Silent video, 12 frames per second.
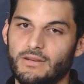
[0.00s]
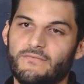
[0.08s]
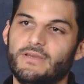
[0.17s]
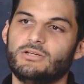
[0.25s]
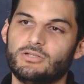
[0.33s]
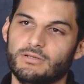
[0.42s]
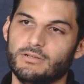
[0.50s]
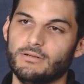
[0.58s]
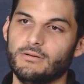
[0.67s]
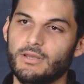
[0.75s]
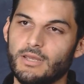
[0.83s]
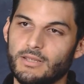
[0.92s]

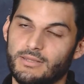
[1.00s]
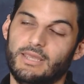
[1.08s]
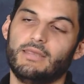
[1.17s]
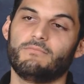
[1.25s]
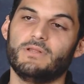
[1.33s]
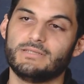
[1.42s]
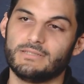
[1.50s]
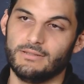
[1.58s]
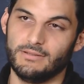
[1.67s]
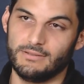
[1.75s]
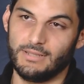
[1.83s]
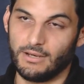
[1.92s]
innovation taking place
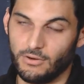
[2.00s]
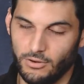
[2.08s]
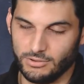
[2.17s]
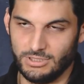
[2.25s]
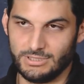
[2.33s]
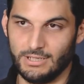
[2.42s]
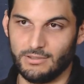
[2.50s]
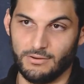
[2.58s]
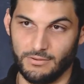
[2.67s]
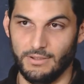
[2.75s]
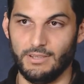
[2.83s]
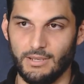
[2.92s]
in the technology sector
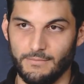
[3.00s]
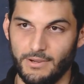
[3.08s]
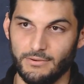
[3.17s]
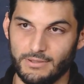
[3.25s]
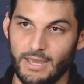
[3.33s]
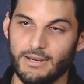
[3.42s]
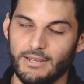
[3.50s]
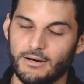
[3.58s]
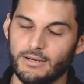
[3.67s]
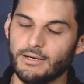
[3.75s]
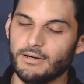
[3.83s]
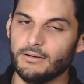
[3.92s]
thinking about that
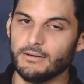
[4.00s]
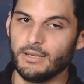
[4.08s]
area.